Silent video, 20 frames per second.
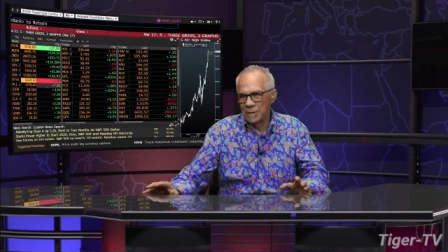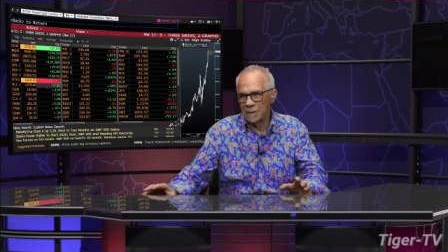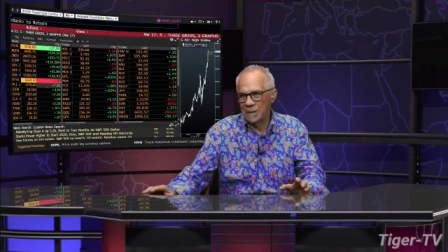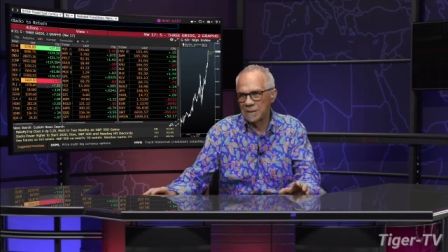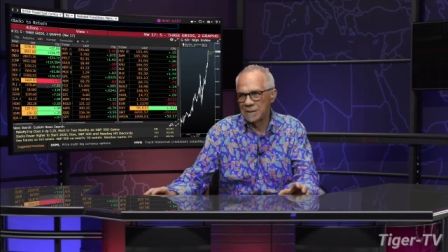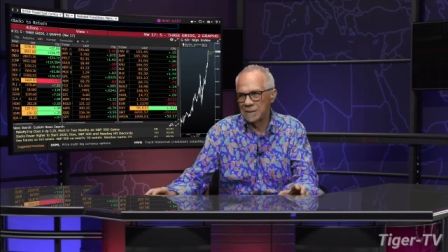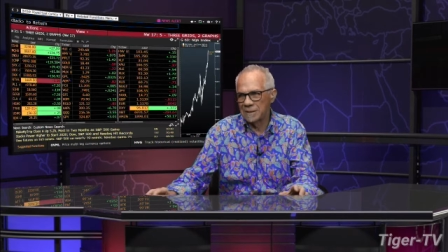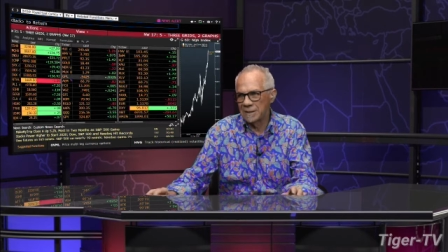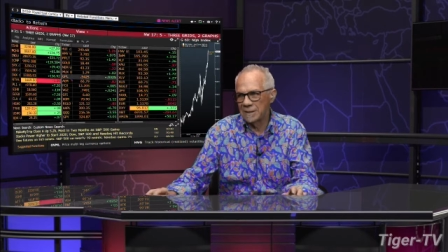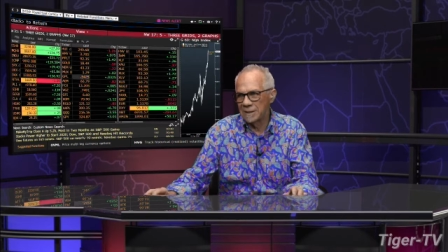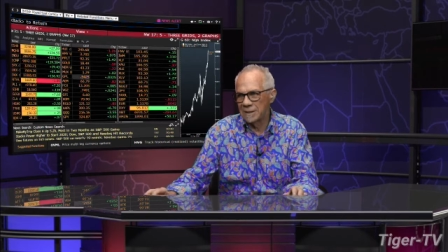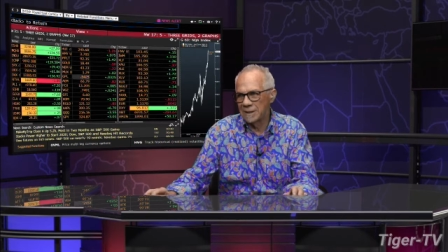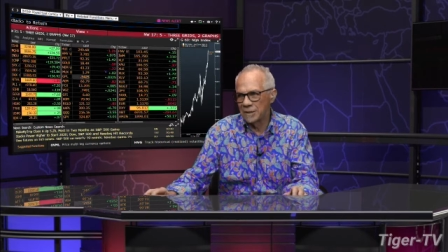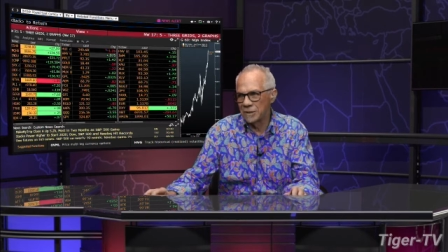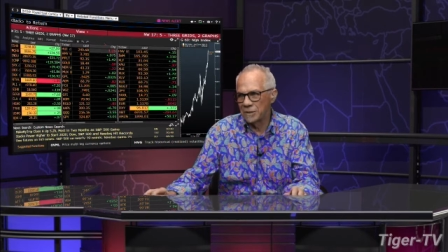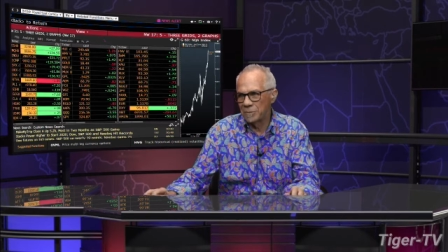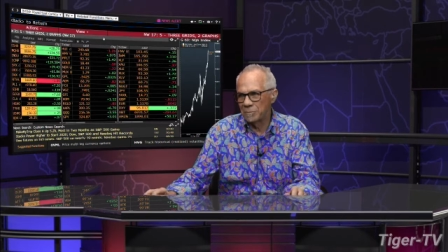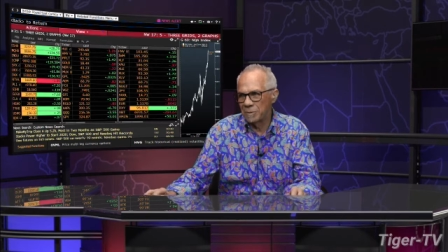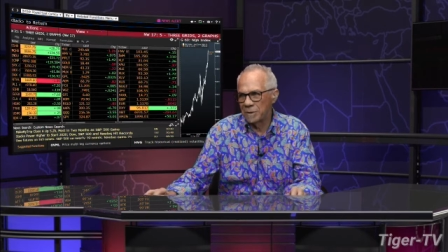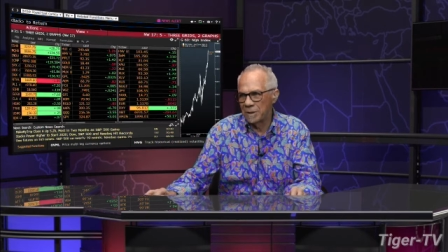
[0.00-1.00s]
Well, let's see the
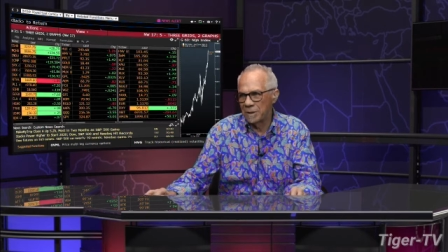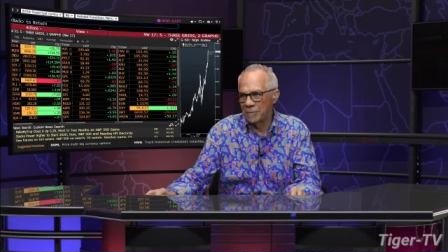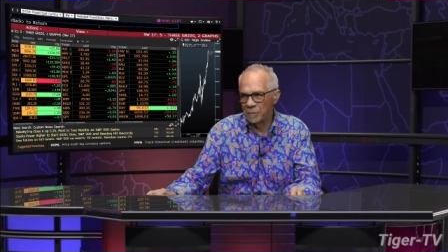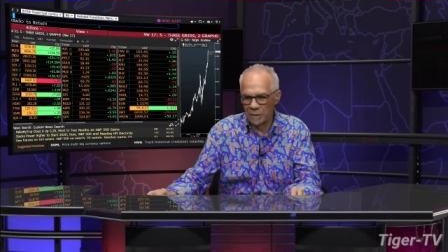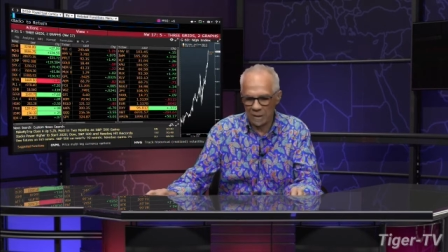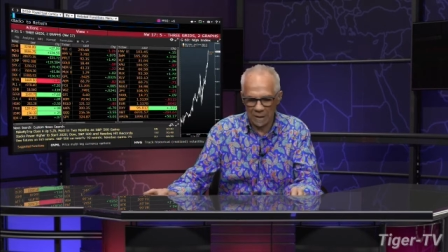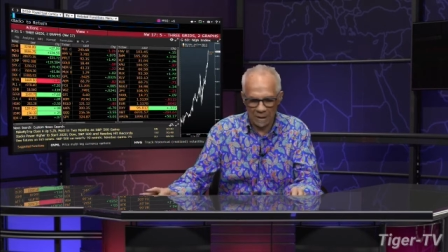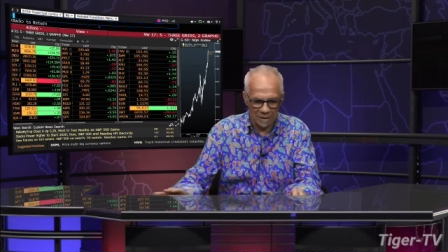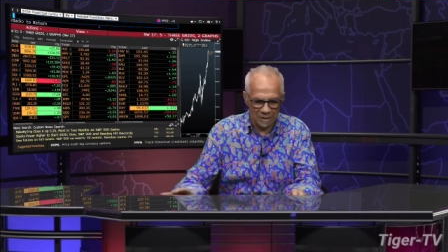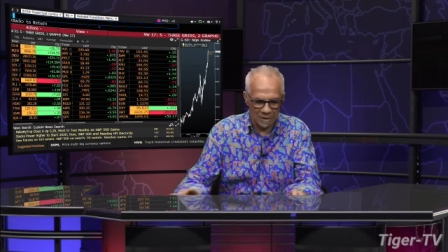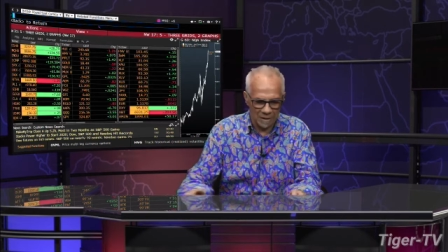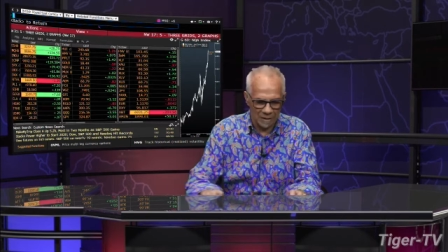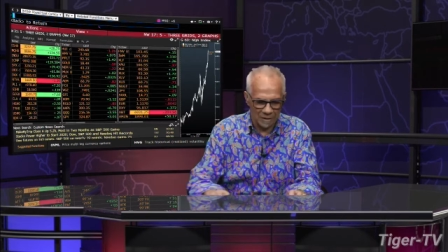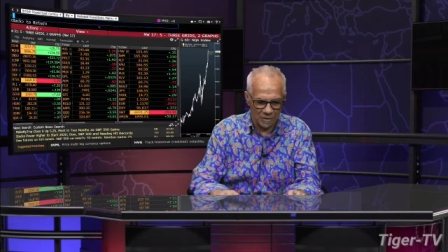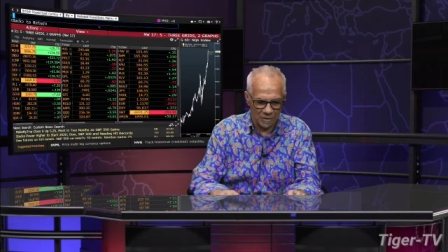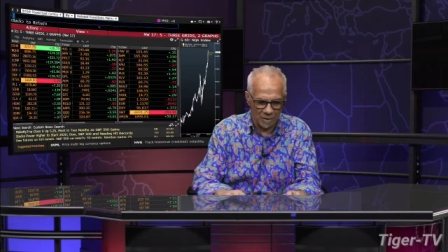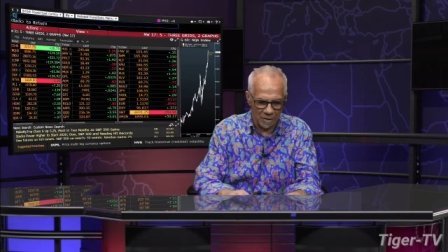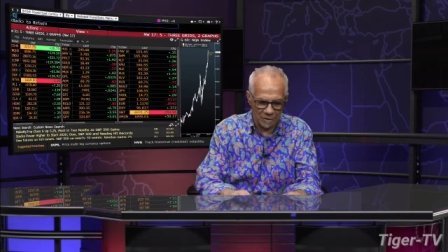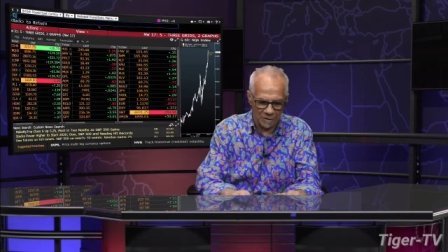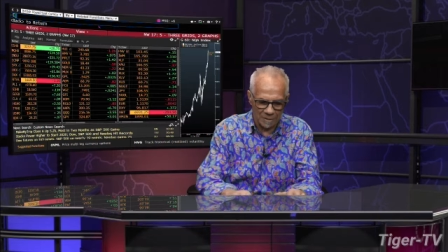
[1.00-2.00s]
S&P if we hit
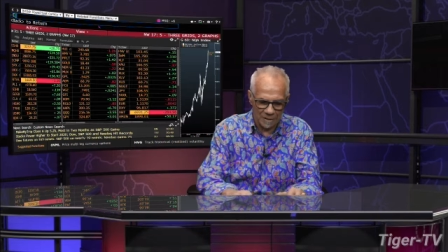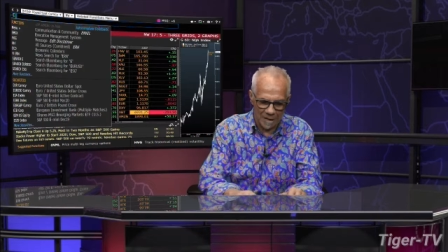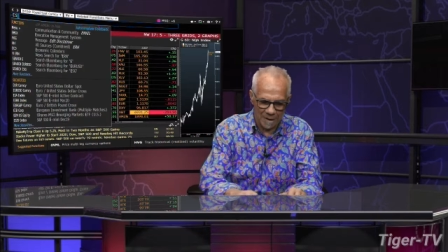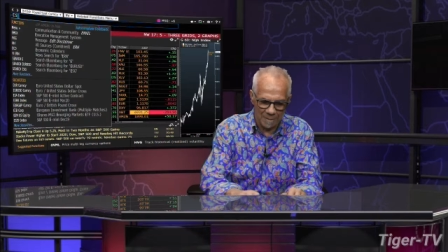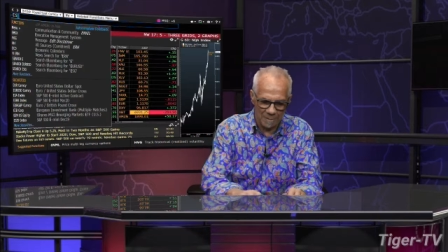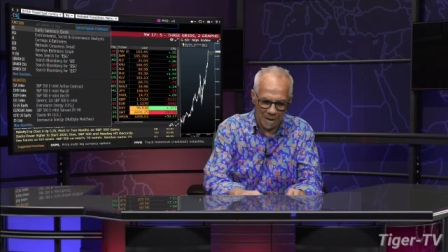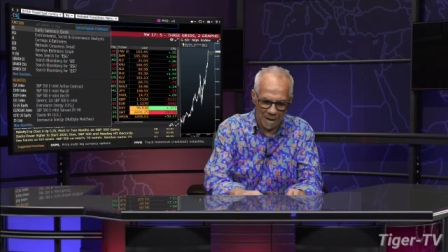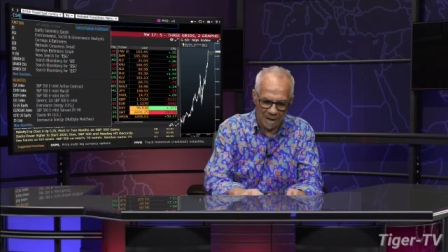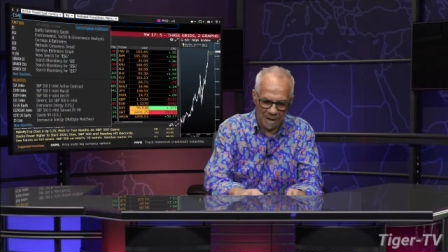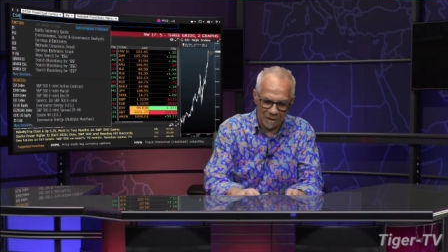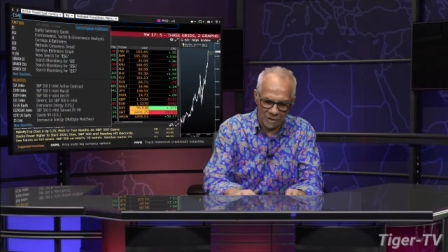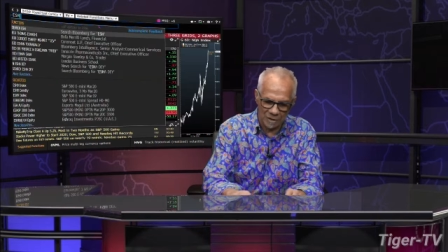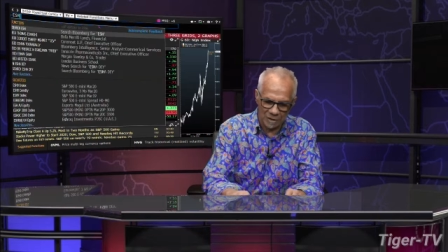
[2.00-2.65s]
another all-time high.